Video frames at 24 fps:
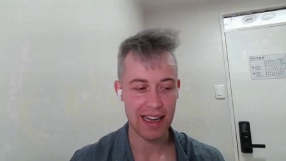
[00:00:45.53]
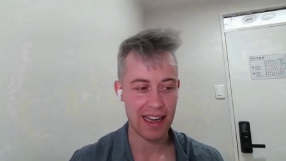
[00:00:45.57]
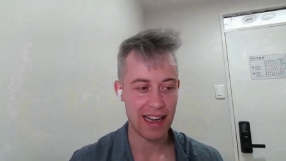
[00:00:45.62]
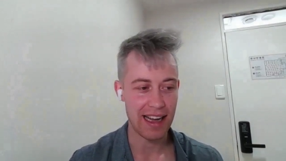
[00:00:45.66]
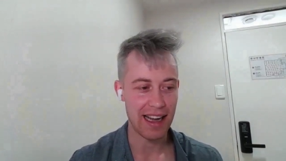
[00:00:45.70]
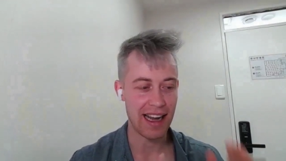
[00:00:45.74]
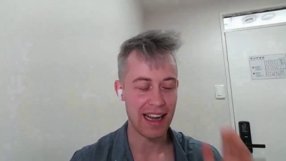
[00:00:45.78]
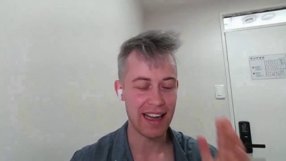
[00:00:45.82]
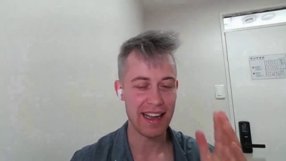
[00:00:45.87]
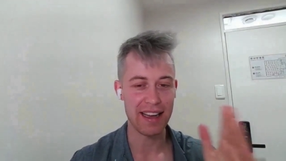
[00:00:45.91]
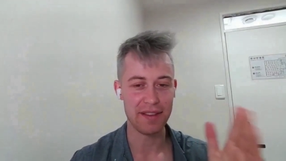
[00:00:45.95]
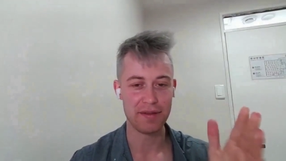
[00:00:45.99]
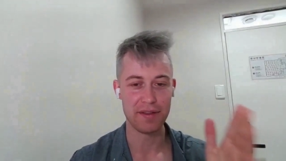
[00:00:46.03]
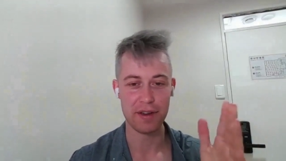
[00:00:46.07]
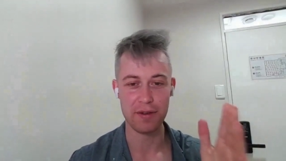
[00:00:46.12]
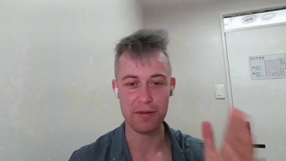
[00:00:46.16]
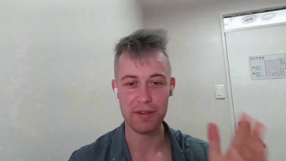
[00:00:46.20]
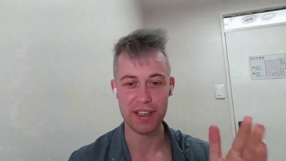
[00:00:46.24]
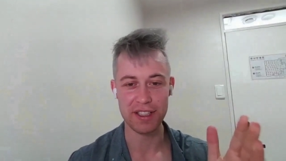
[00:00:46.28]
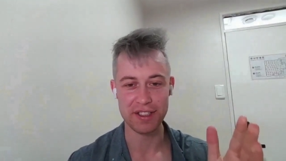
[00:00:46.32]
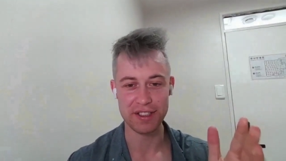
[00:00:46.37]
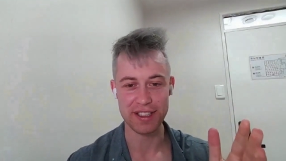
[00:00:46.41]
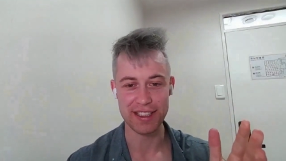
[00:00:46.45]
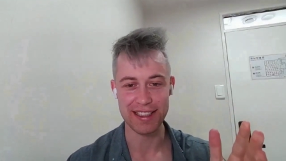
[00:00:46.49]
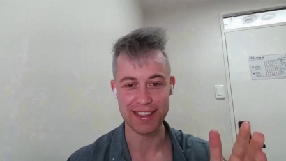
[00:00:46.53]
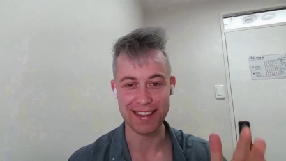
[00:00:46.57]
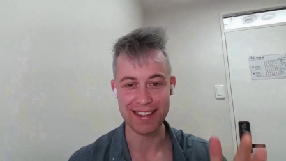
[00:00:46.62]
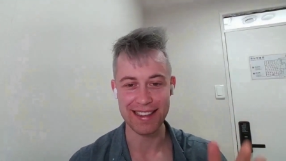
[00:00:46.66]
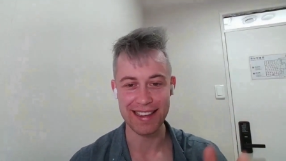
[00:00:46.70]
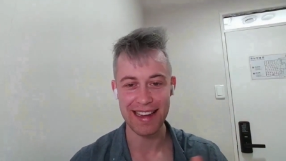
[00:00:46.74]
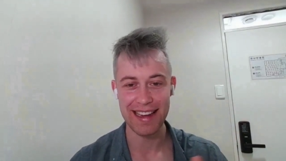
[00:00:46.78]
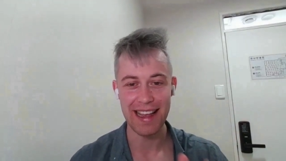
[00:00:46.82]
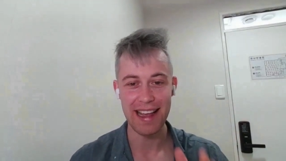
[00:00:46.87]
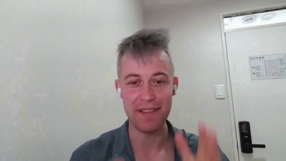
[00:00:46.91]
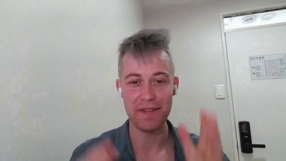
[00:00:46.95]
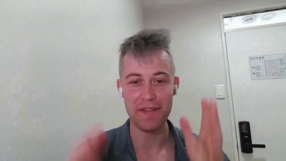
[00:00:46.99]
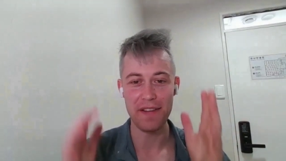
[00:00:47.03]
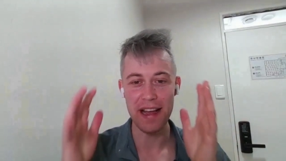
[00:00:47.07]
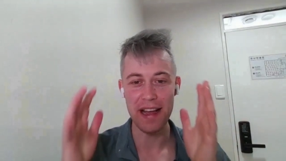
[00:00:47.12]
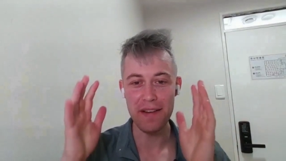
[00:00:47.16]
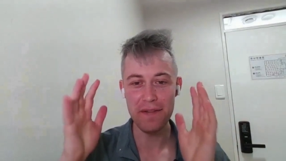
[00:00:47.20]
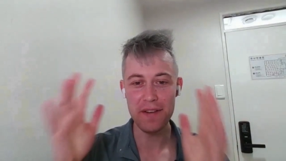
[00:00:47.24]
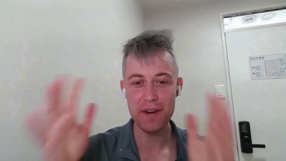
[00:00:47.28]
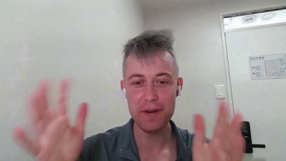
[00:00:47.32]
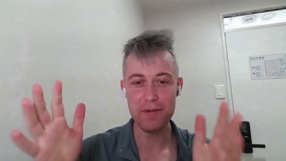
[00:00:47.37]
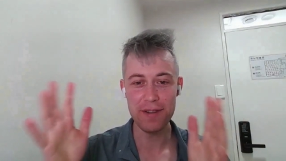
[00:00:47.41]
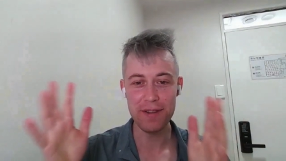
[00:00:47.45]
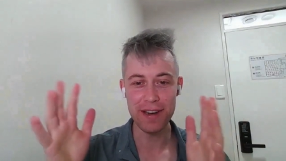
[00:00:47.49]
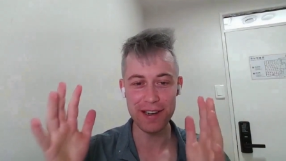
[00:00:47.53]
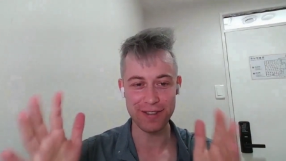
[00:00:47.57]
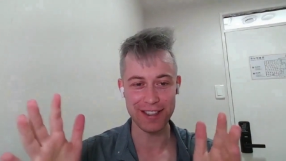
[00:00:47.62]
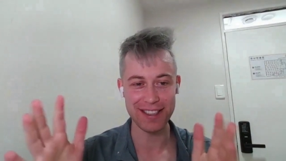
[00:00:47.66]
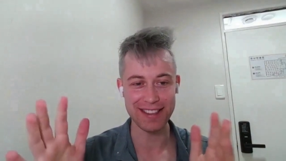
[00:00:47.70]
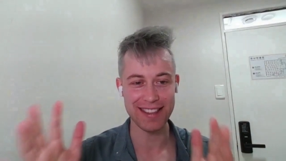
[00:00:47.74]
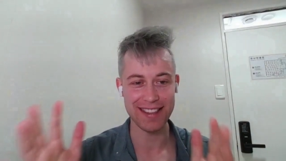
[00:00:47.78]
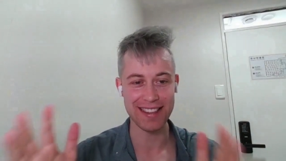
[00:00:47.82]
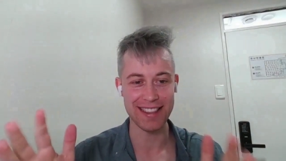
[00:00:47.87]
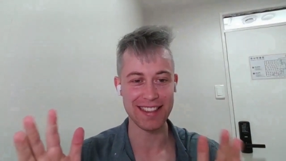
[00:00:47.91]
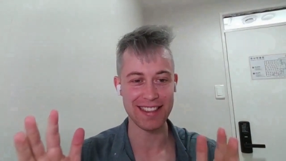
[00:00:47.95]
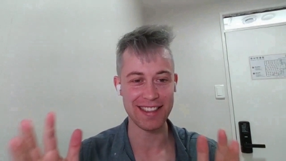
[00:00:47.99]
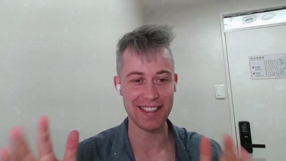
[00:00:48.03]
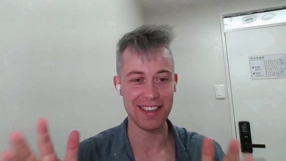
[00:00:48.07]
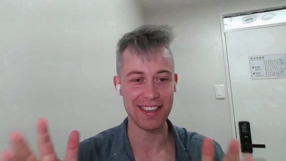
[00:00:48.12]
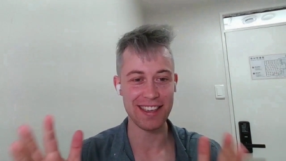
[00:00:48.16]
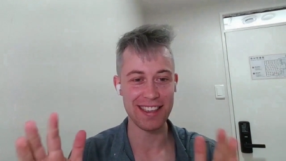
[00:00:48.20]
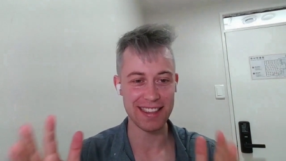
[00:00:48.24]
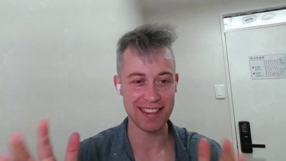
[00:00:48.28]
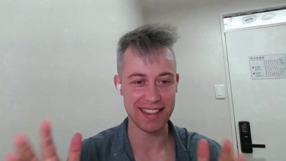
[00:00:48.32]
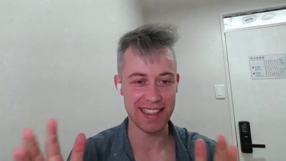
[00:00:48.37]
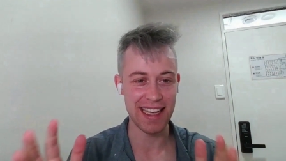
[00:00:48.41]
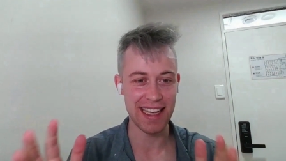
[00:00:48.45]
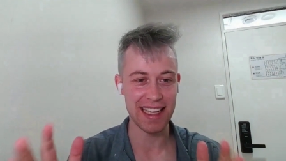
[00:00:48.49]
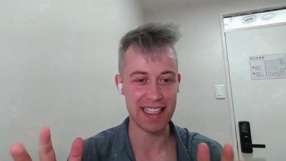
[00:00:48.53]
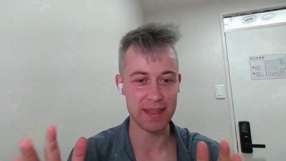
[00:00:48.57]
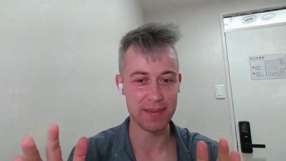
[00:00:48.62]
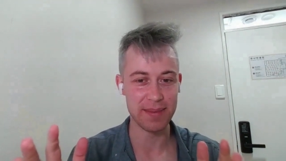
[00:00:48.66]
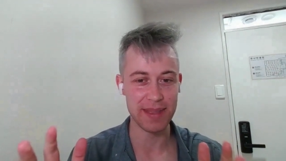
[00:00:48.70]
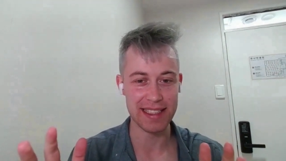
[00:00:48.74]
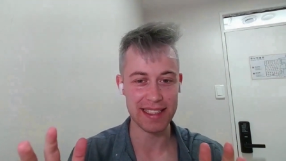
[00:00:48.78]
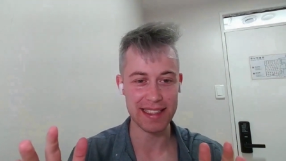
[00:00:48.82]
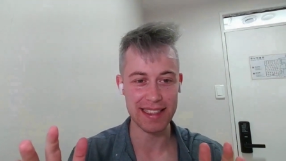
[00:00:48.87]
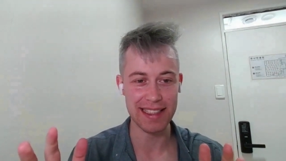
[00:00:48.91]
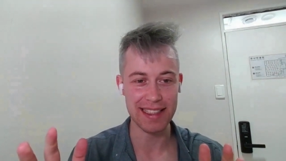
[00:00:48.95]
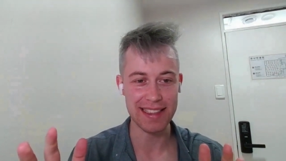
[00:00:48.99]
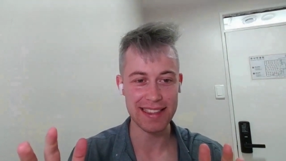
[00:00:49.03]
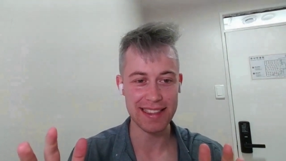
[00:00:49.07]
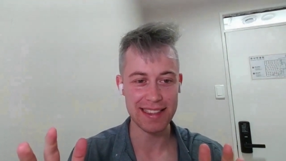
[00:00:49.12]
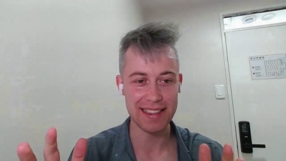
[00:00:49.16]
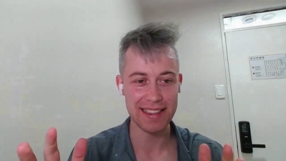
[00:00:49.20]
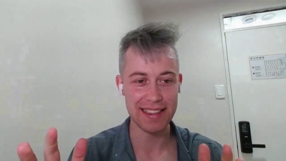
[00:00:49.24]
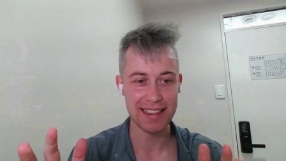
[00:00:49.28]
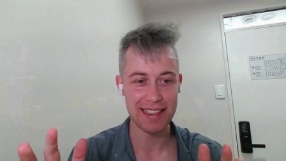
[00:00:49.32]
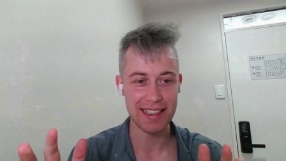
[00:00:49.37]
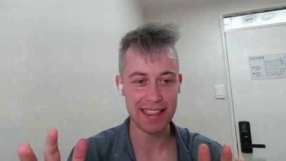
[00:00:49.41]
I have a question. If everyone wants to start a SaaS business,